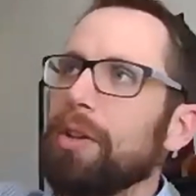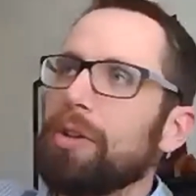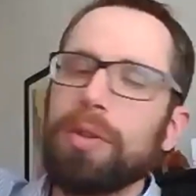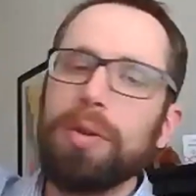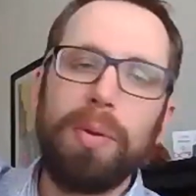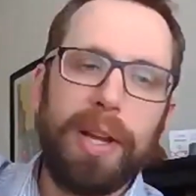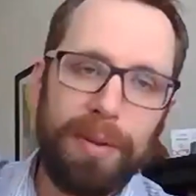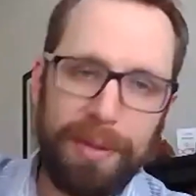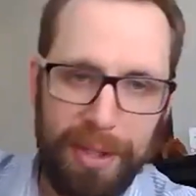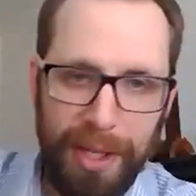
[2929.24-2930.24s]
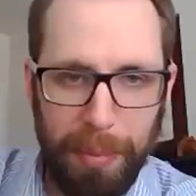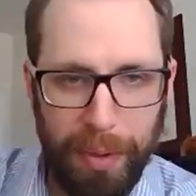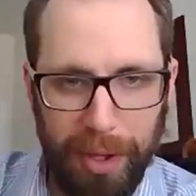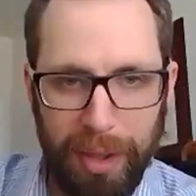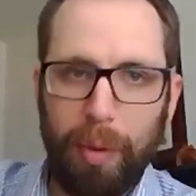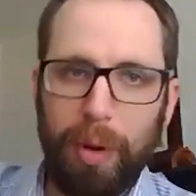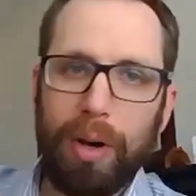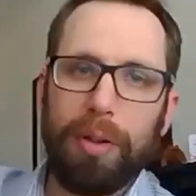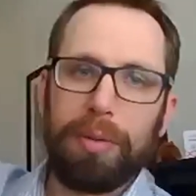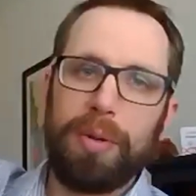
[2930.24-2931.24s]
2 layers deep within the
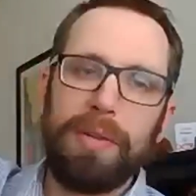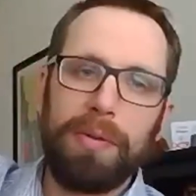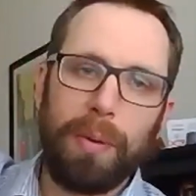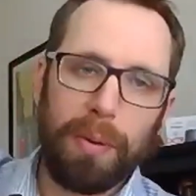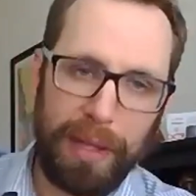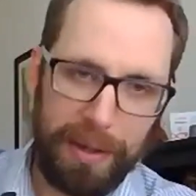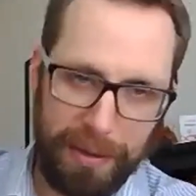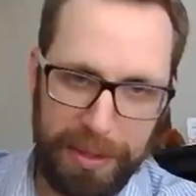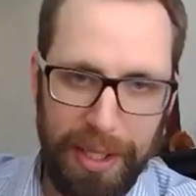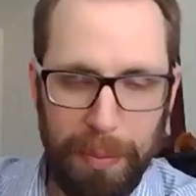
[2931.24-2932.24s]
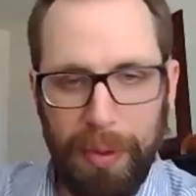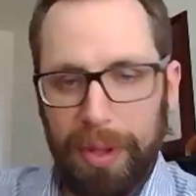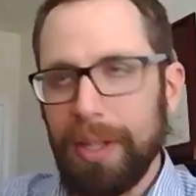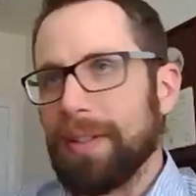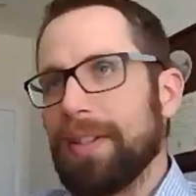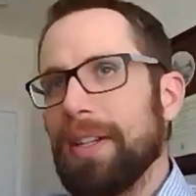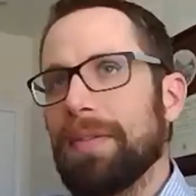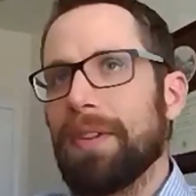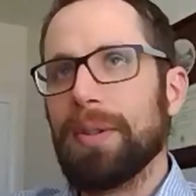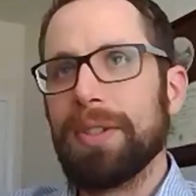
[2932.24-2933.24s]
wall, 3, 4 layers deep within, see if
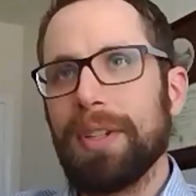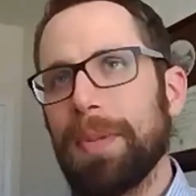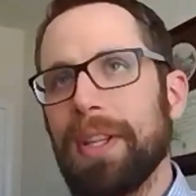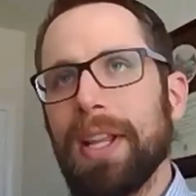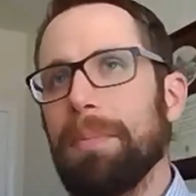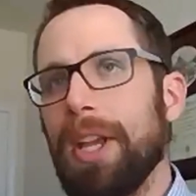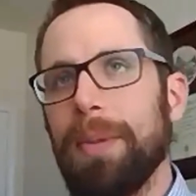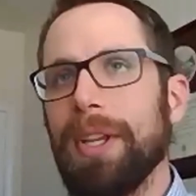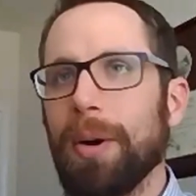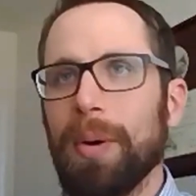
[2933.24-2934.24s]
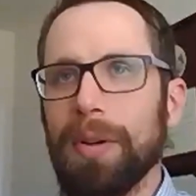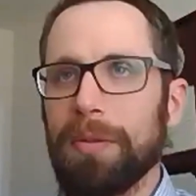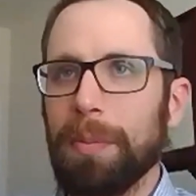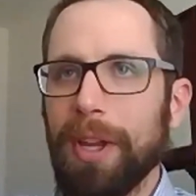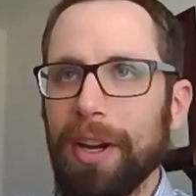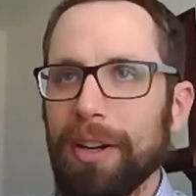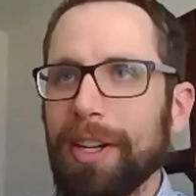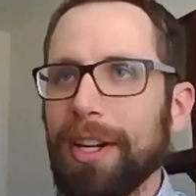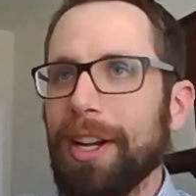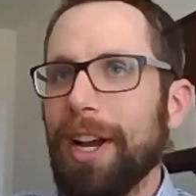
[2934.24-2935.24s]
there's something that may be going from
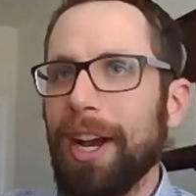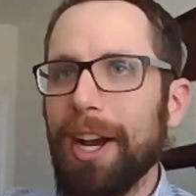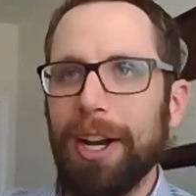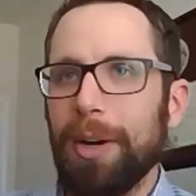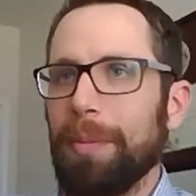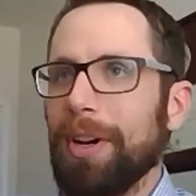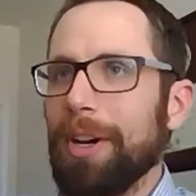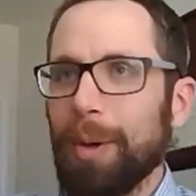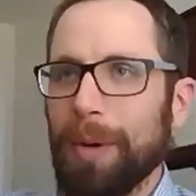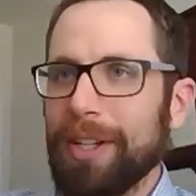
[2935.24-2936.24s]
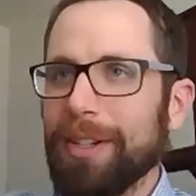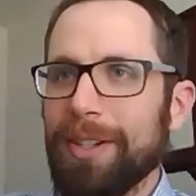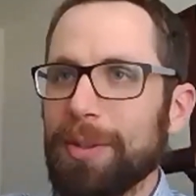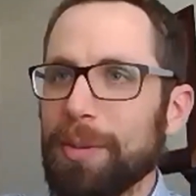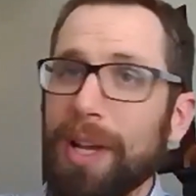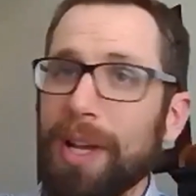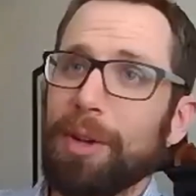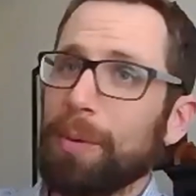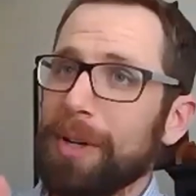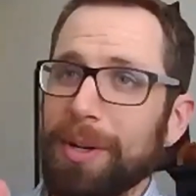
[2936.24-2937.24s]
there. Oh my goodness, we have
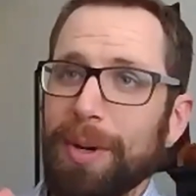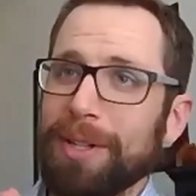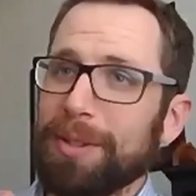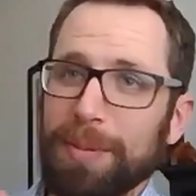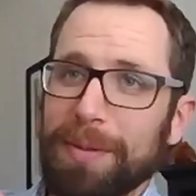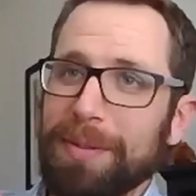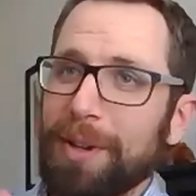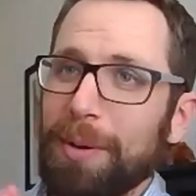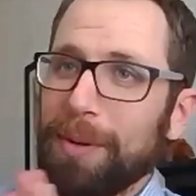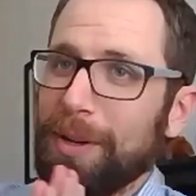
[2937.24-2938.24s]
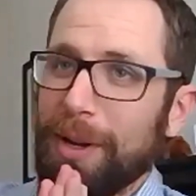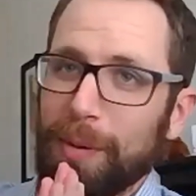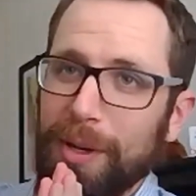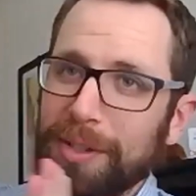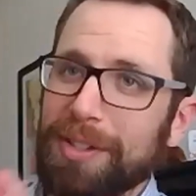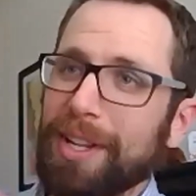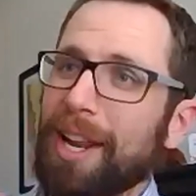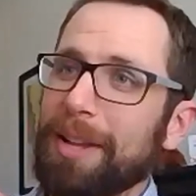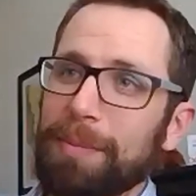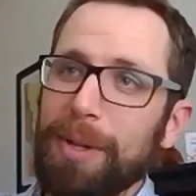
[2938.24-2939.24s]
so many questions. We have so many great questions.
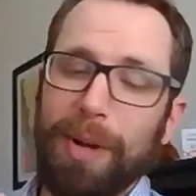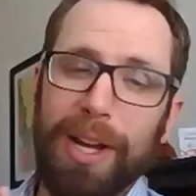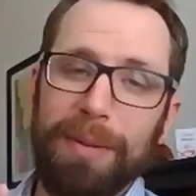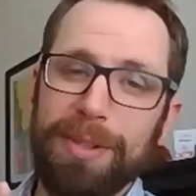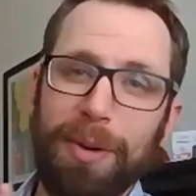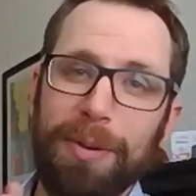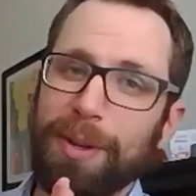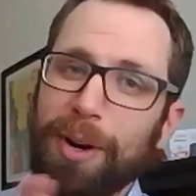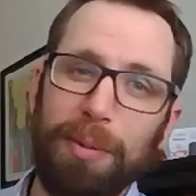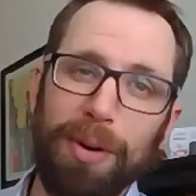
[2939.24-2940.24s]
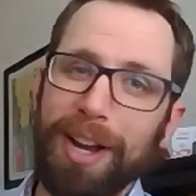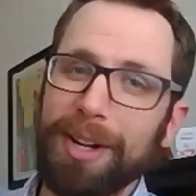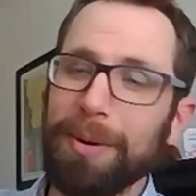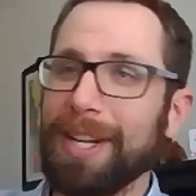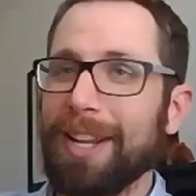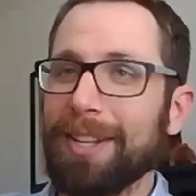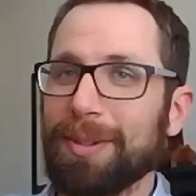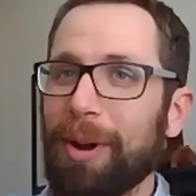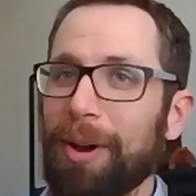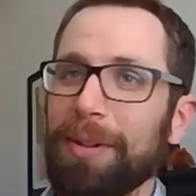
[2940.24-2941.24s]
And people, I'm so sorry. We're not going to
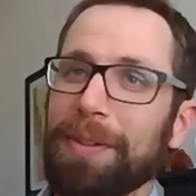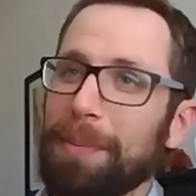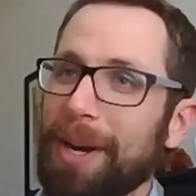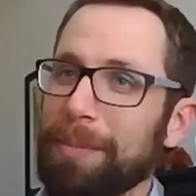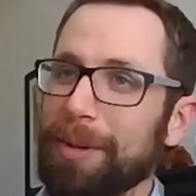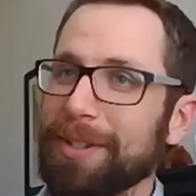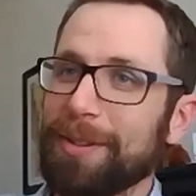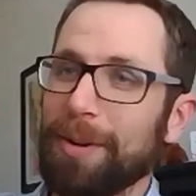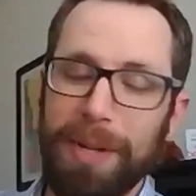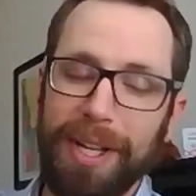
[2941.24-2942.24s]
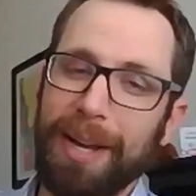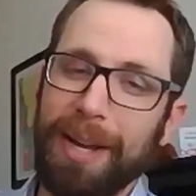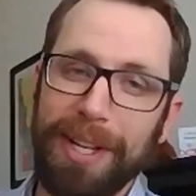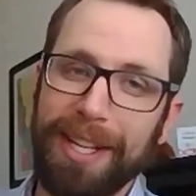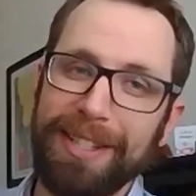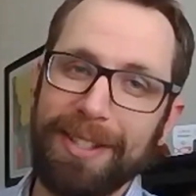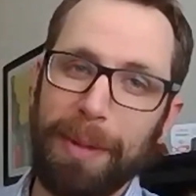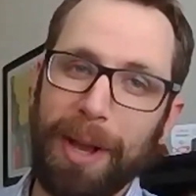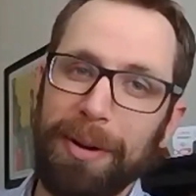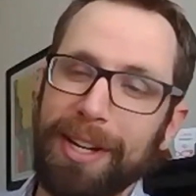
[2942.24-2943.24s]
answer all of them, and I'm going to I'm picking some
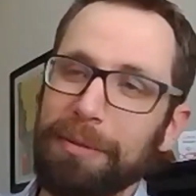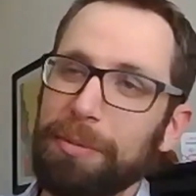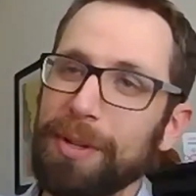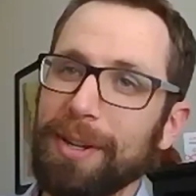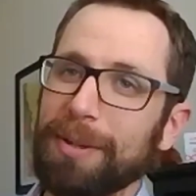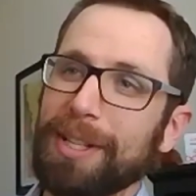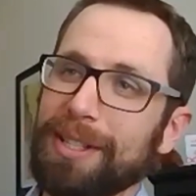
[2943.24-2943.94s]
out. And if we don't get